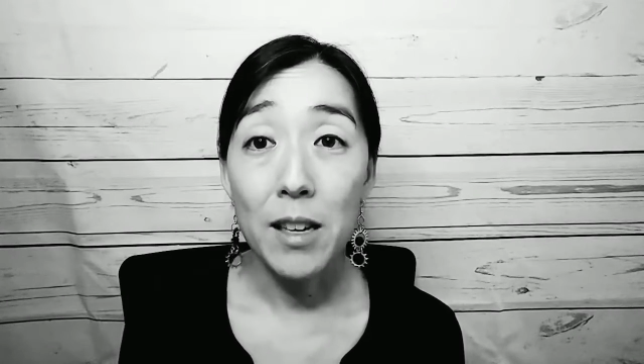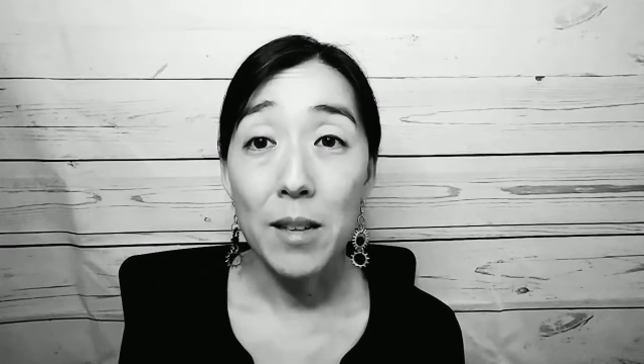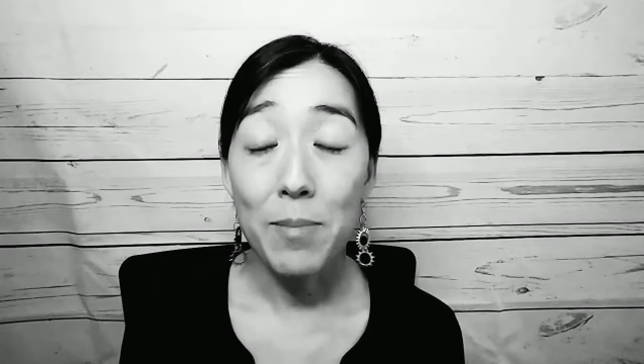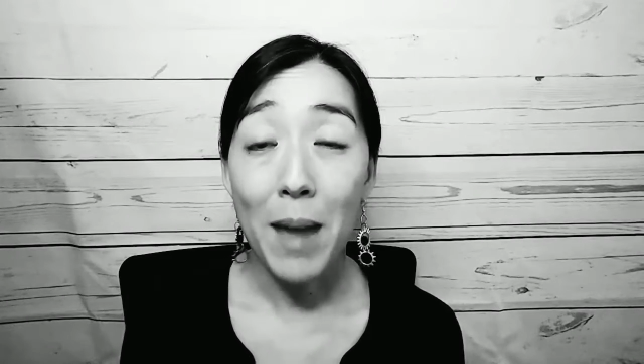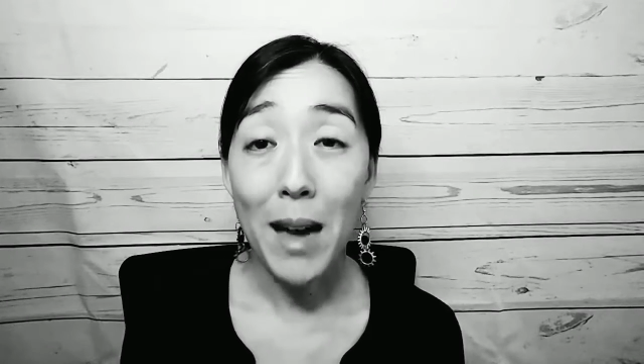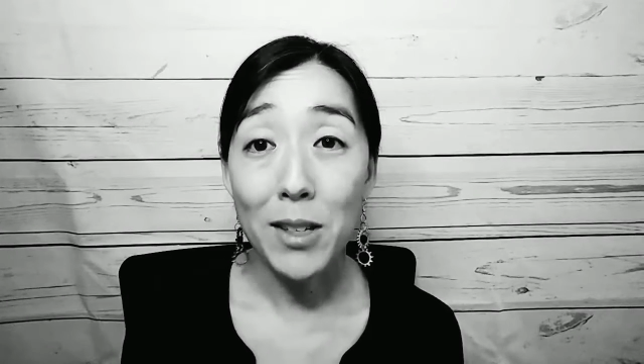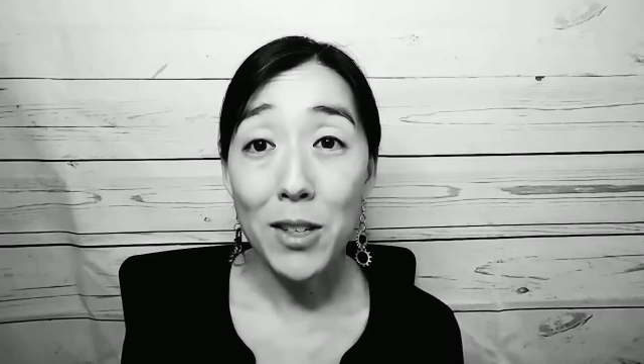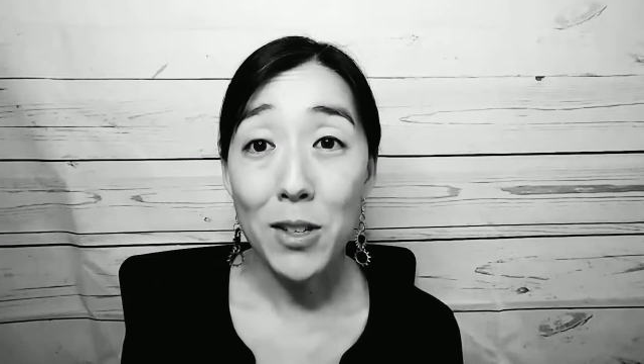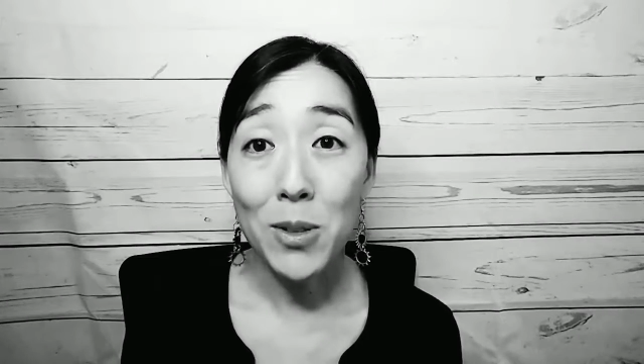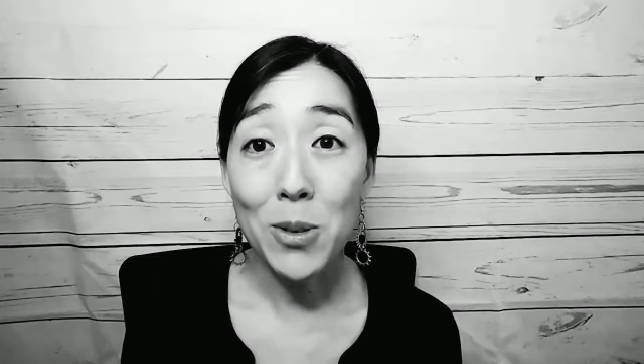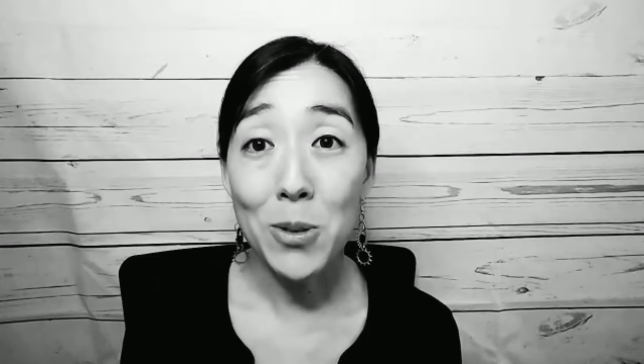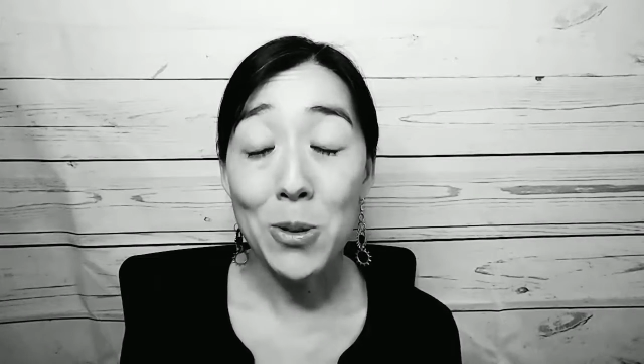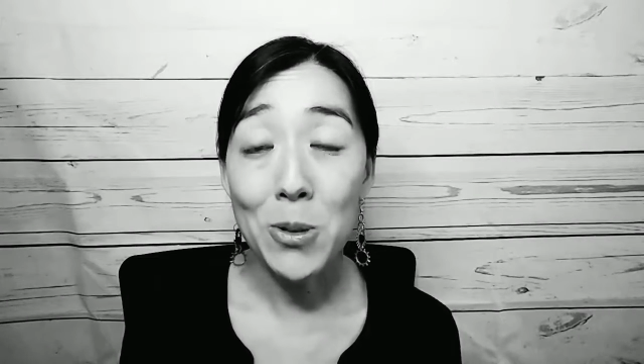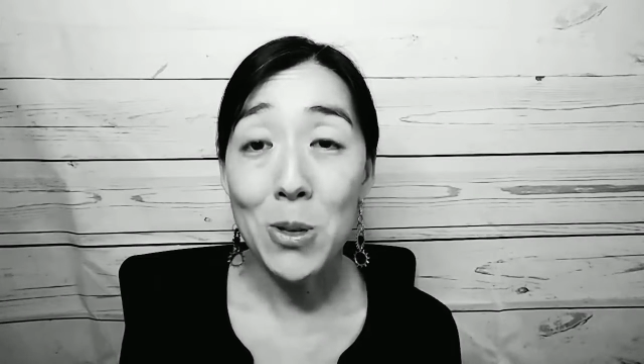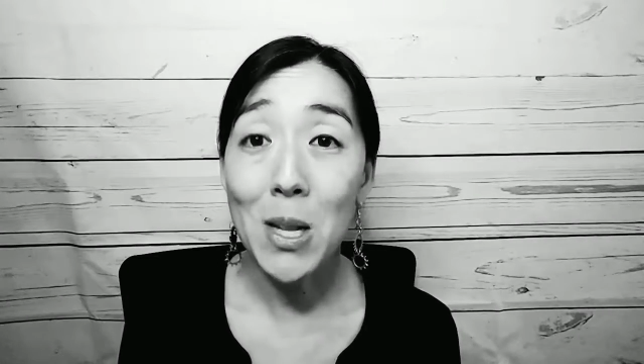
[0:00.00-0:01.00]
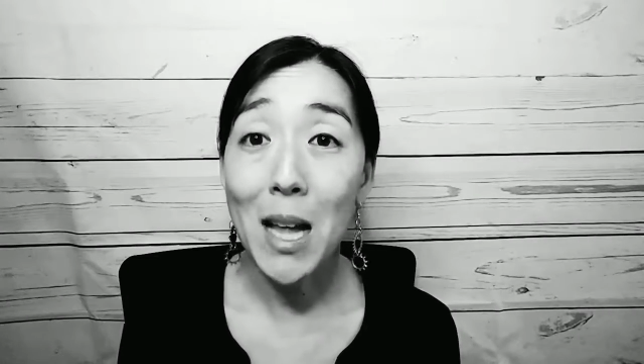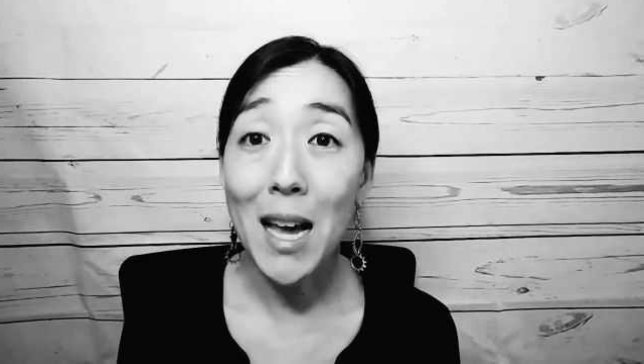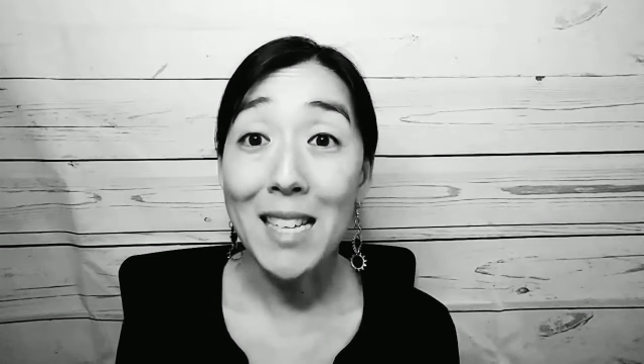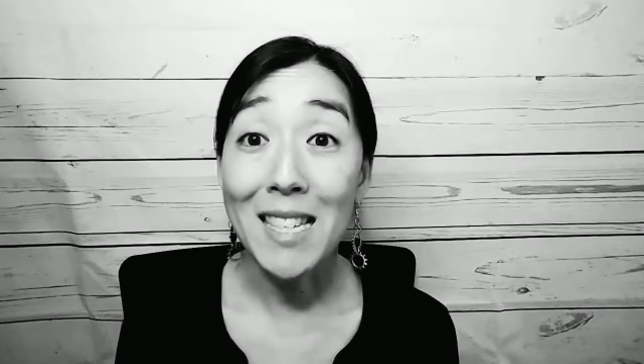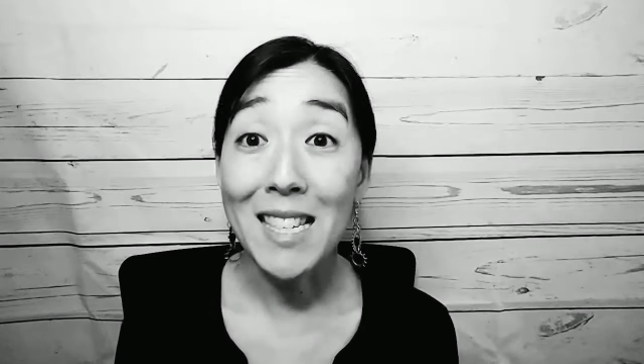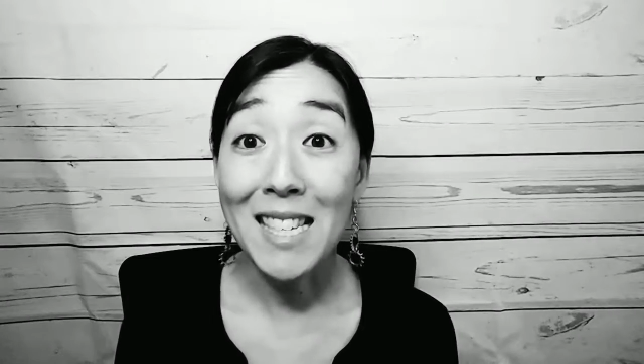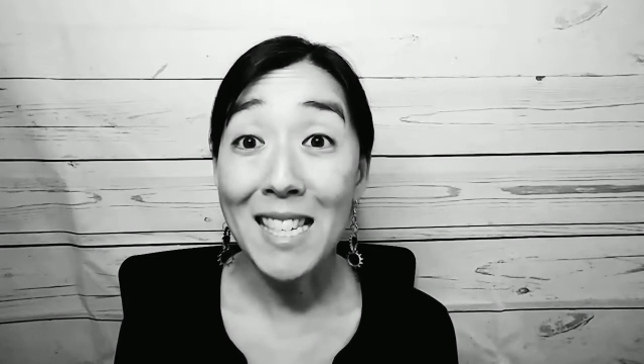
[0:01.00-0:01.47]
back to school
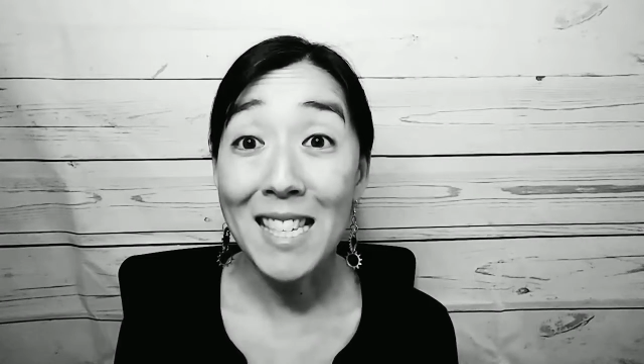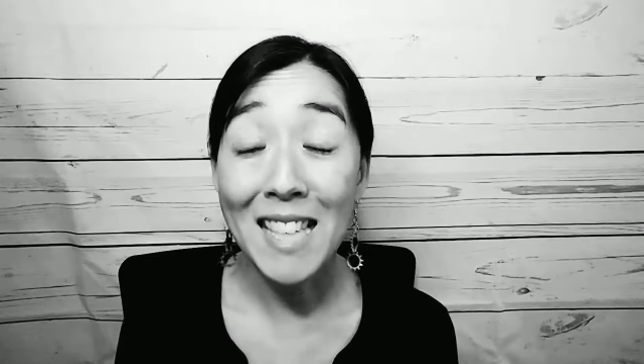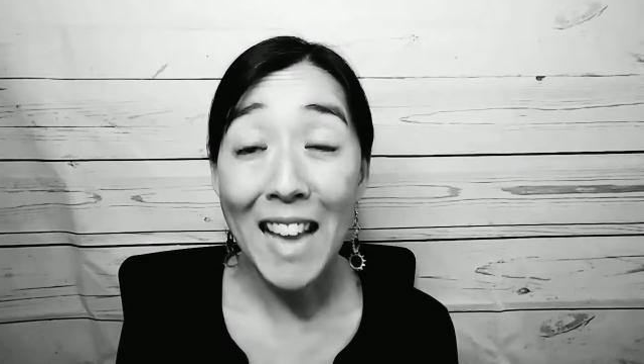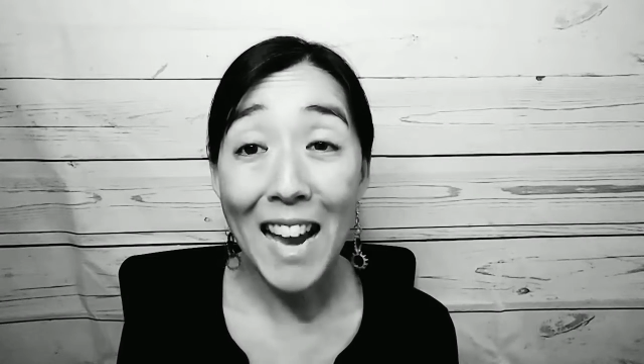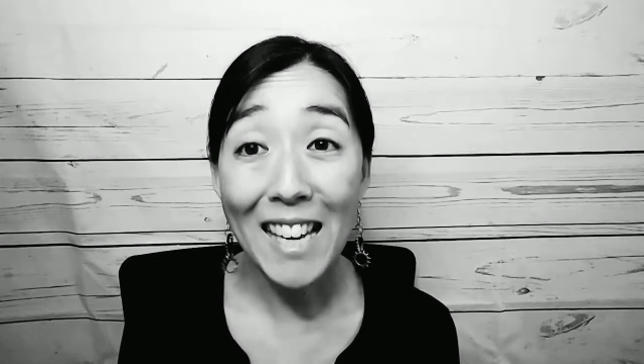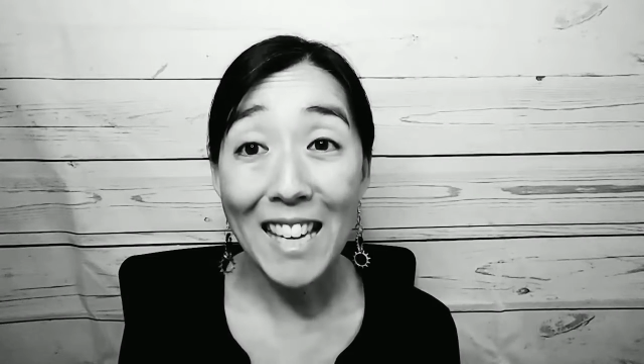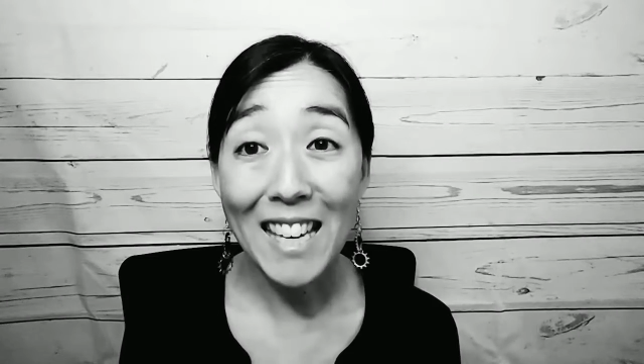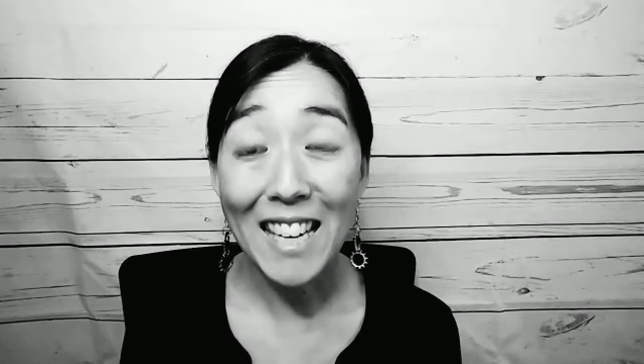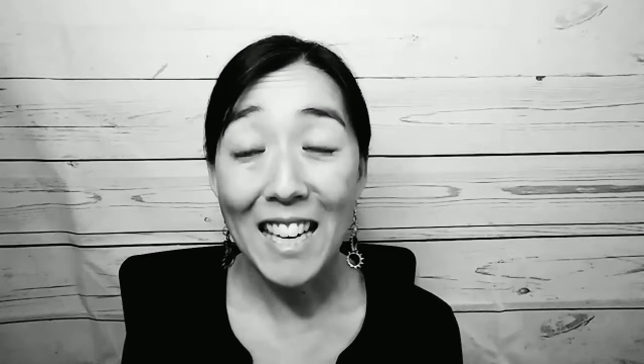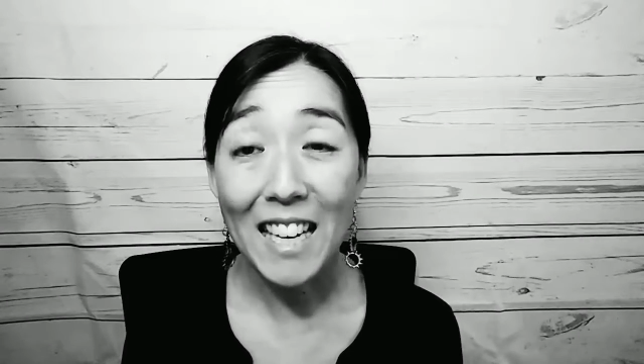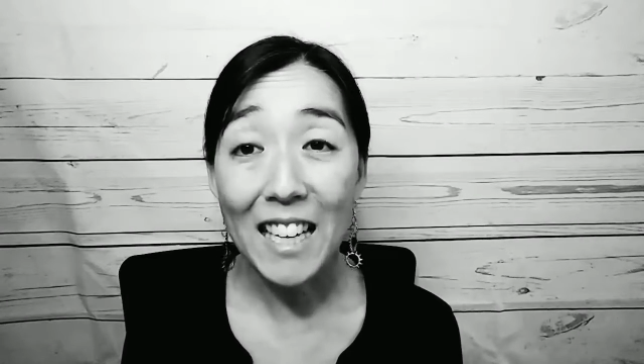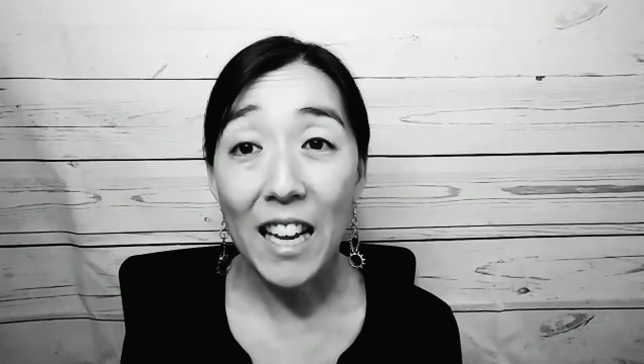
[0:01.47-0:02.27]
and snacking